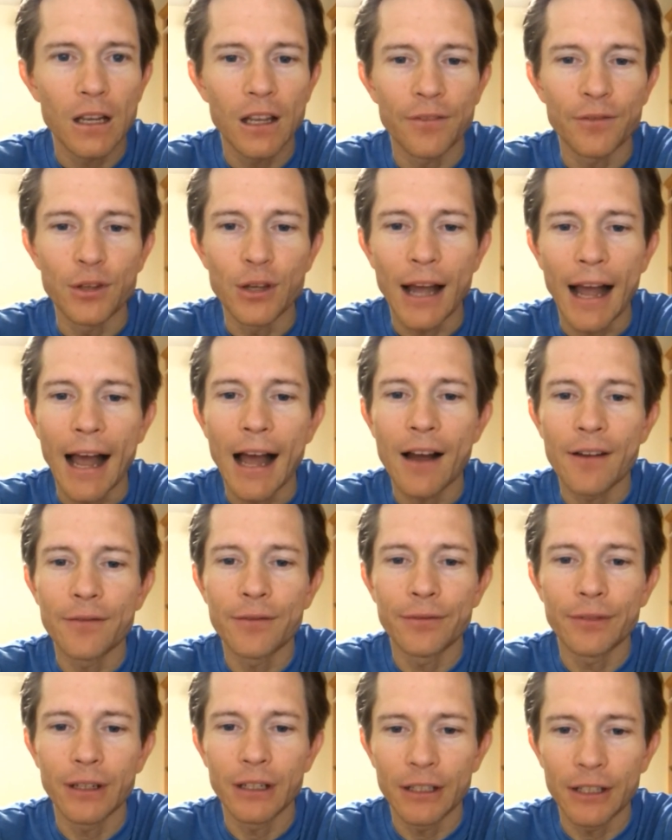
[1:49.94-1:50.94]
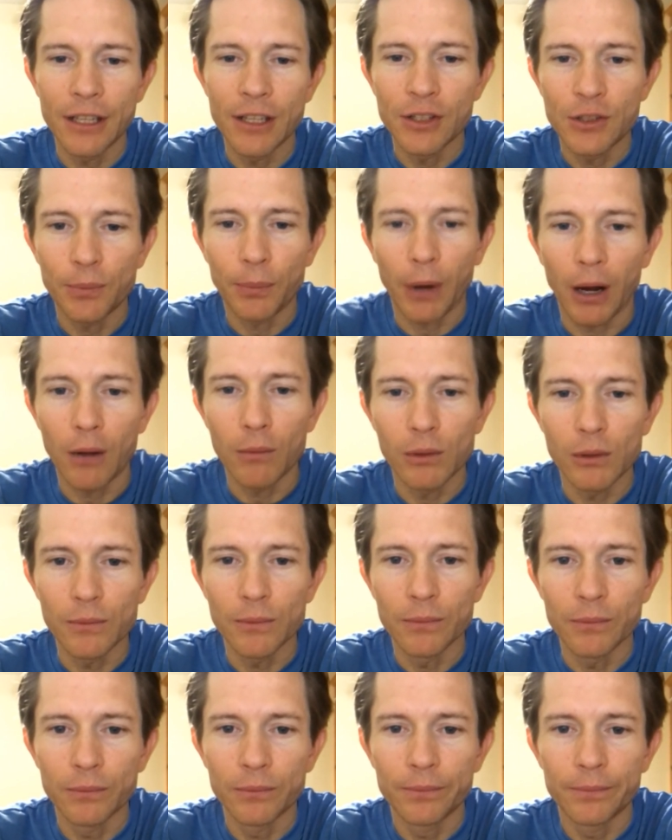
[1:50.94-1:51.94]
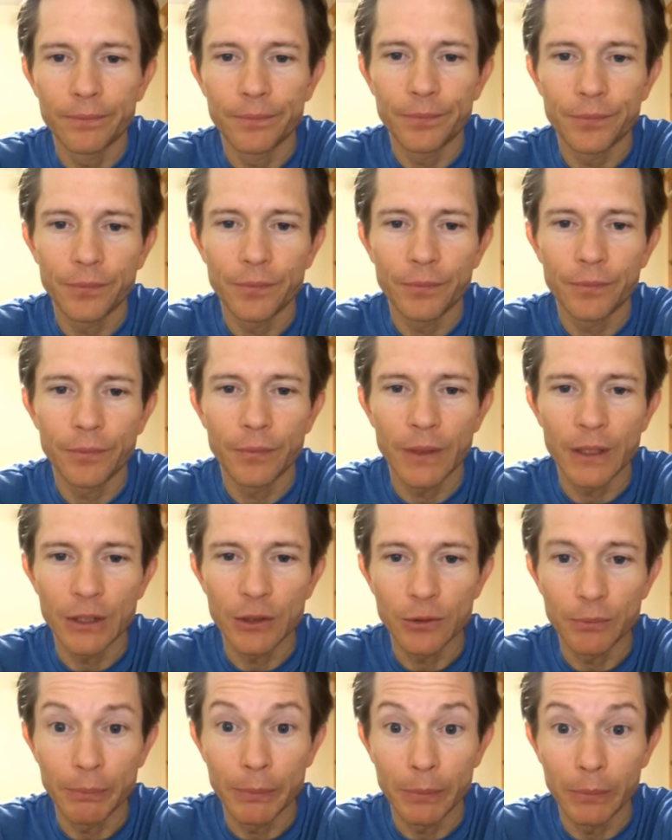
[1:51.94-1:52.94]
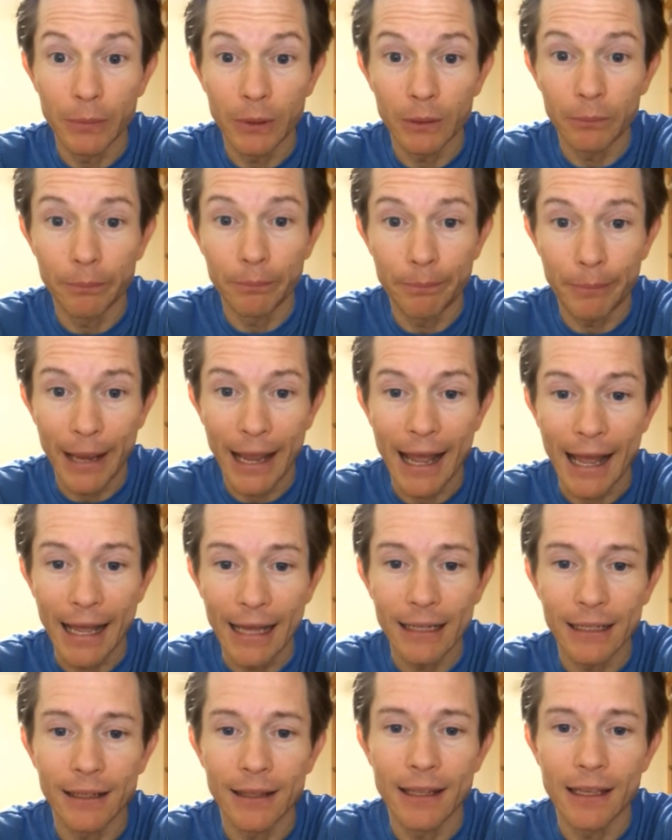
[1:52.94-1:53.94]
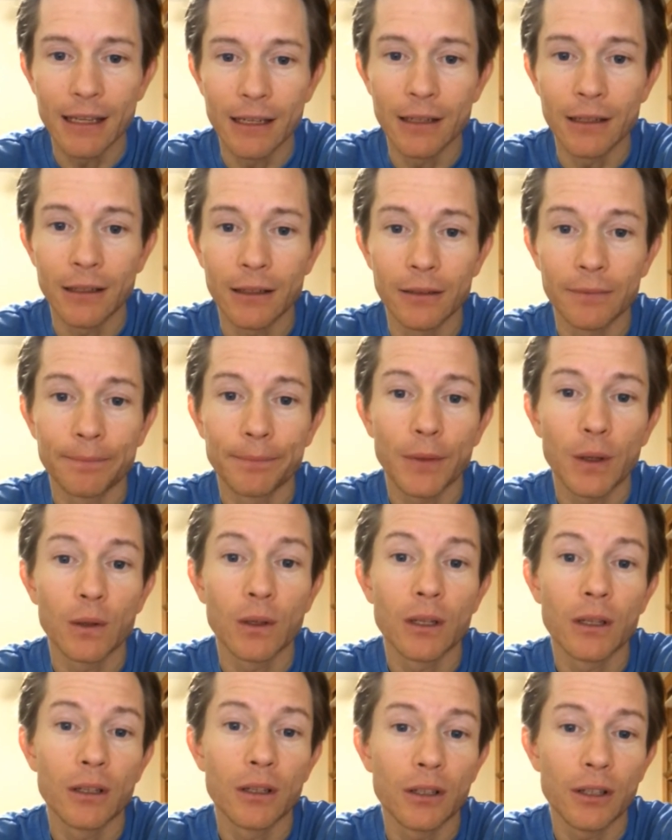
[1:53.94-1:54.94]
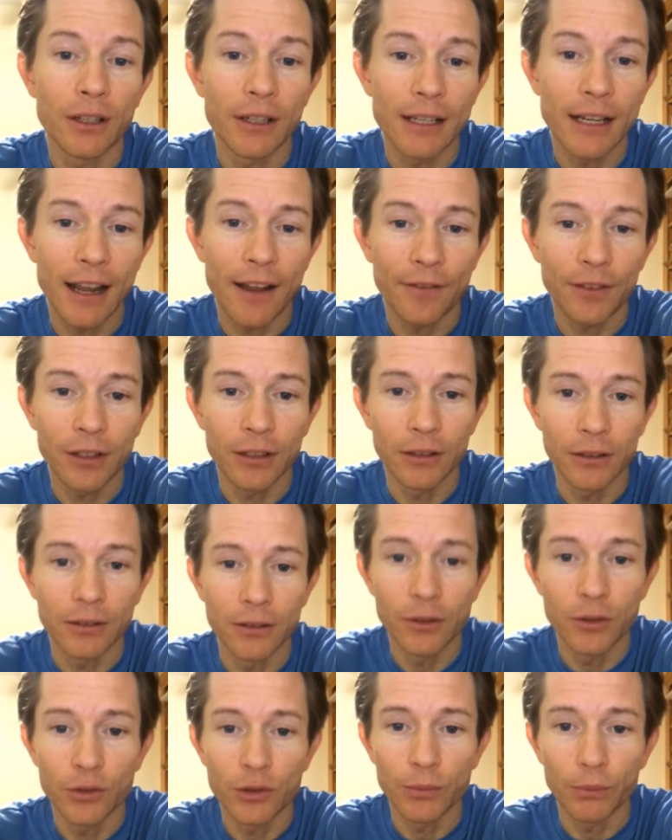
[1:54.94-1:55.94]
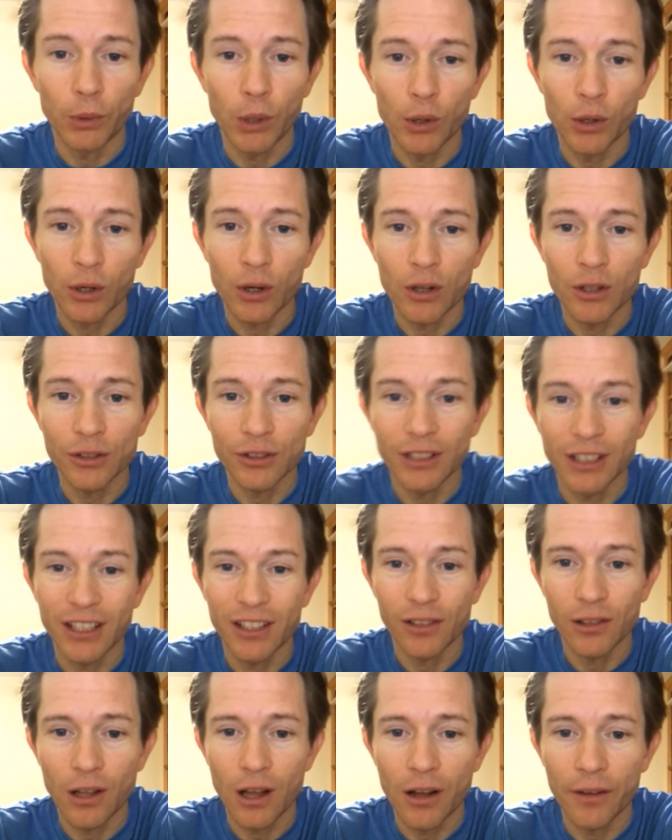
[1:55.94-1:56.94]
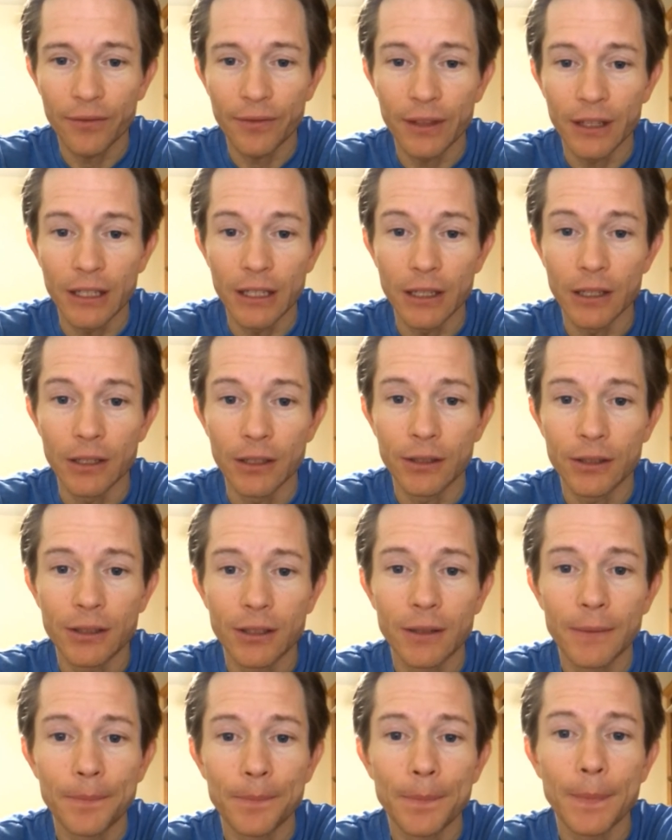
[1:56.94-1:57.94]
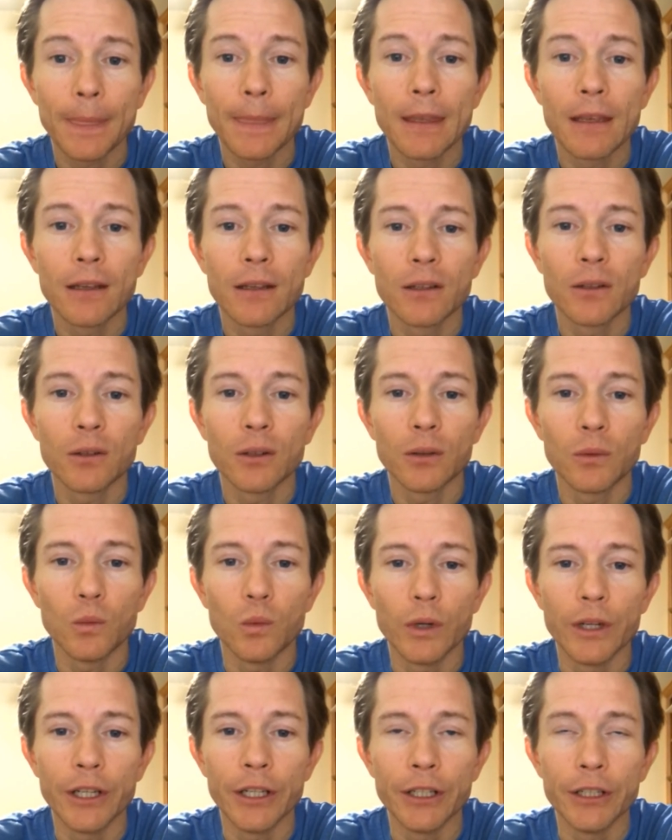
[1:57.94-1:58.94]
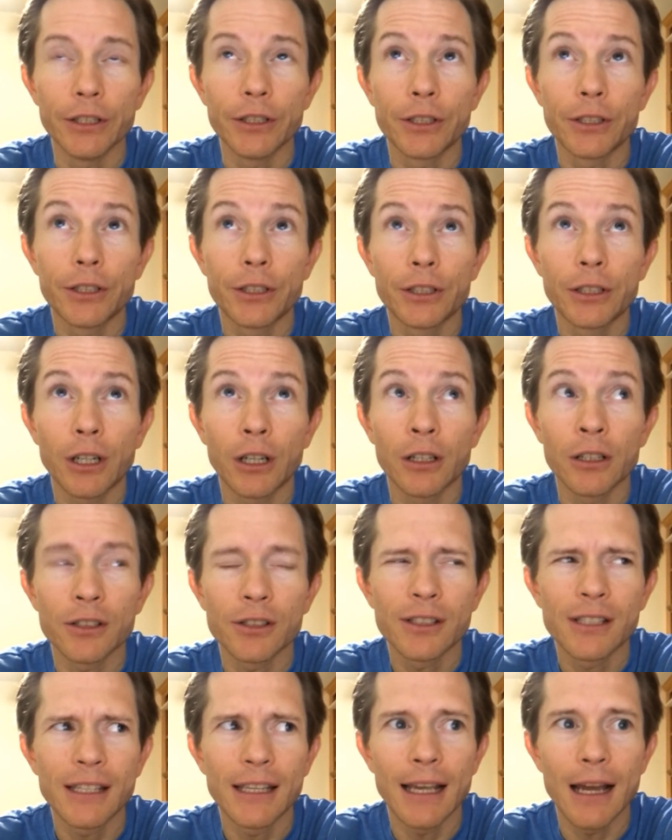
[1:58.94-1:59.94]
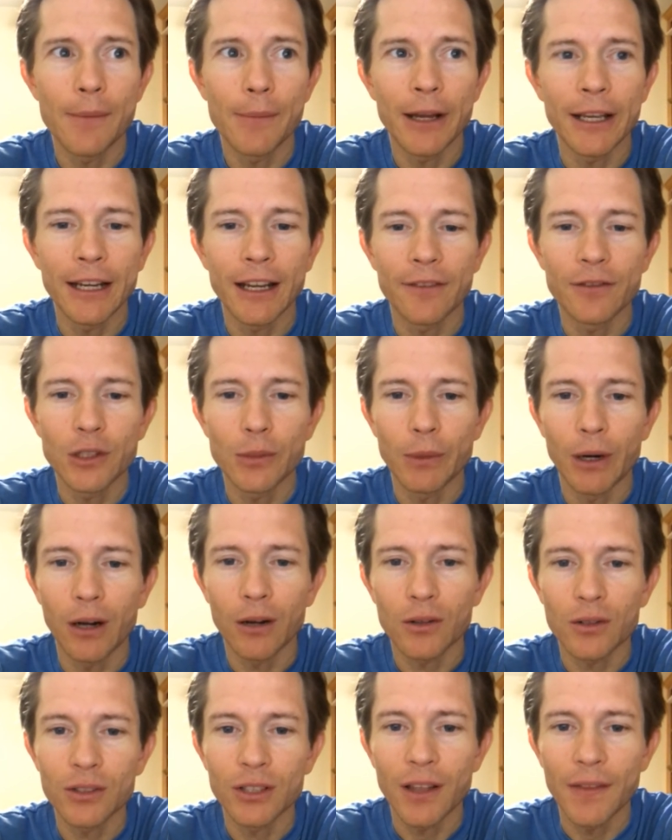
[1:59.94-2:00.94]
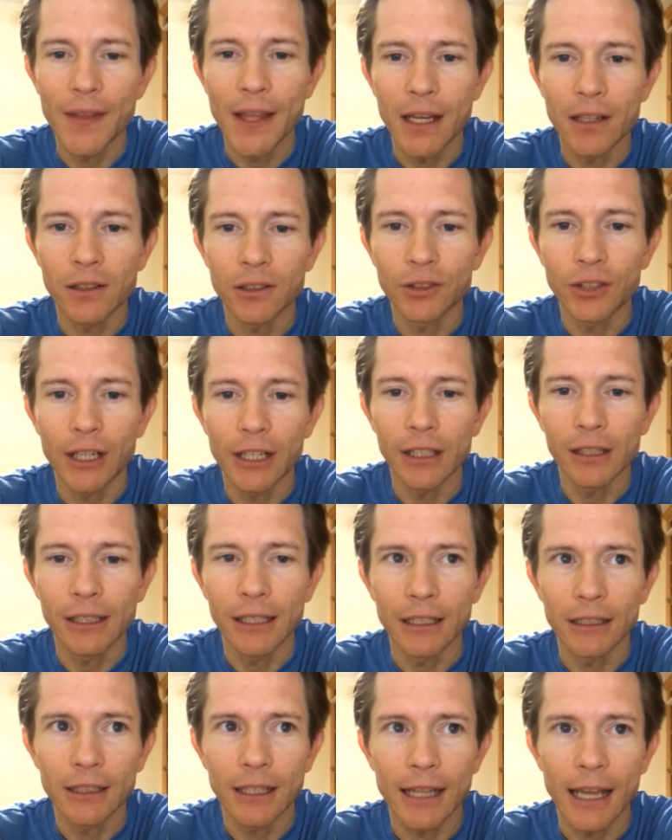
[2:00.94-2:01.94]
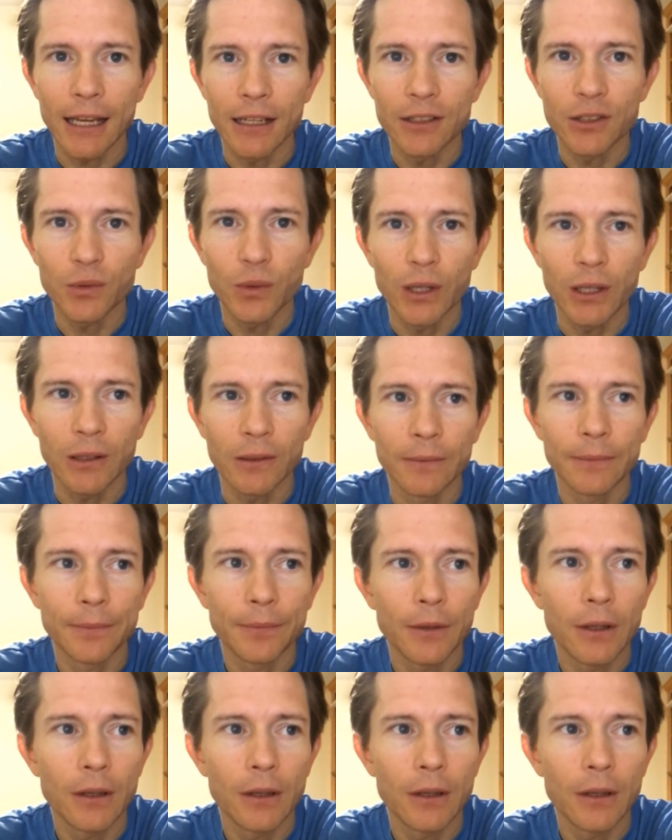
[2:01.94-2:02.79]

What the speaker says: If you have a yeast problem that's bad, then you're going to have to do some protocols to kill off the yeast, which I'll see. I might have some articles on that. I'll try to link to that as well.